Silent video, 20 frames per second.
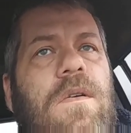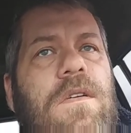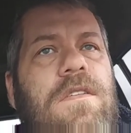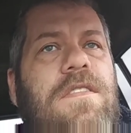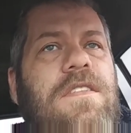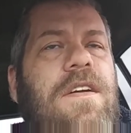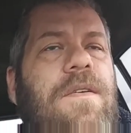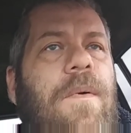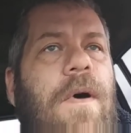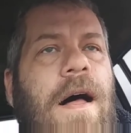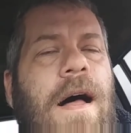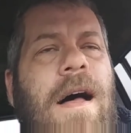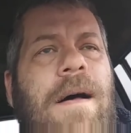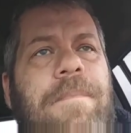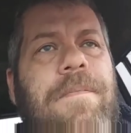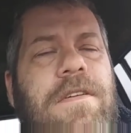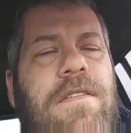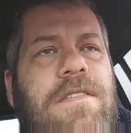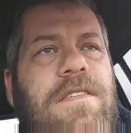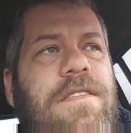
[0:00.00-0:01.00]
see what
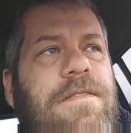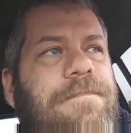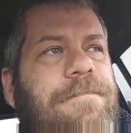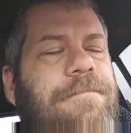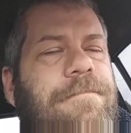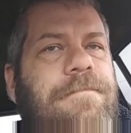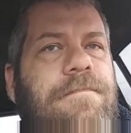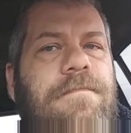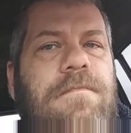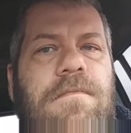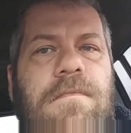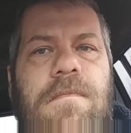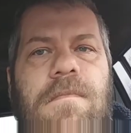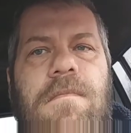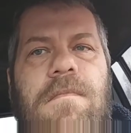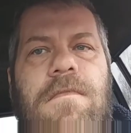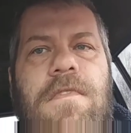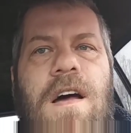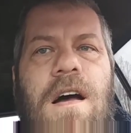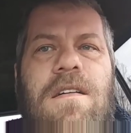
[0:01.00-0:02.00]
happens
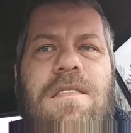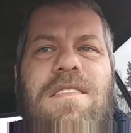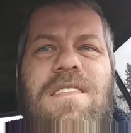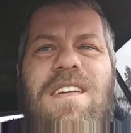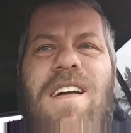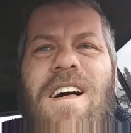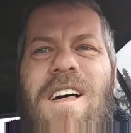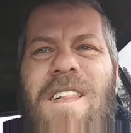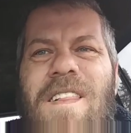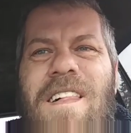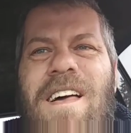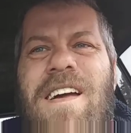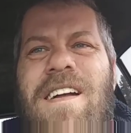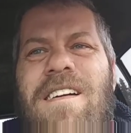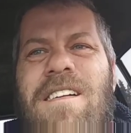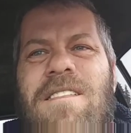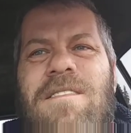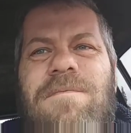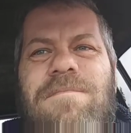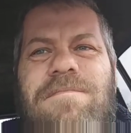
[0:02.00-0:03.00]
talk to y'all
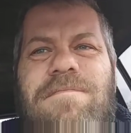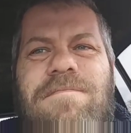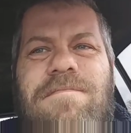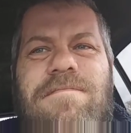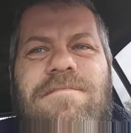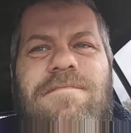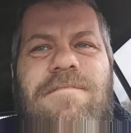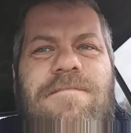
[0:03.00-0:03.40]
later